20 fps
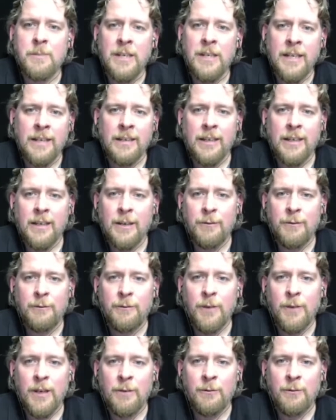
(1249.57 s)
Meaning
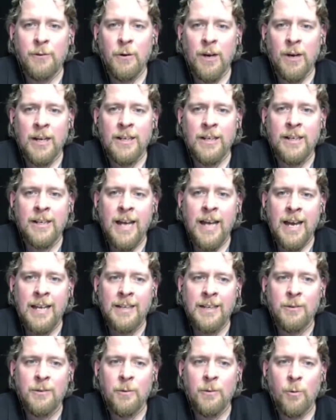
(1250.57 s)
if you are in a
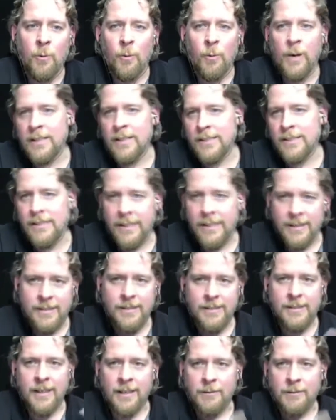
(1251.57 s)
line where things
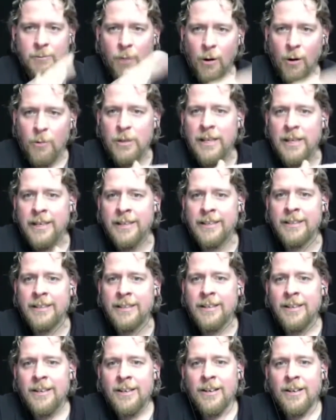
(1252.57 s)
start rolling,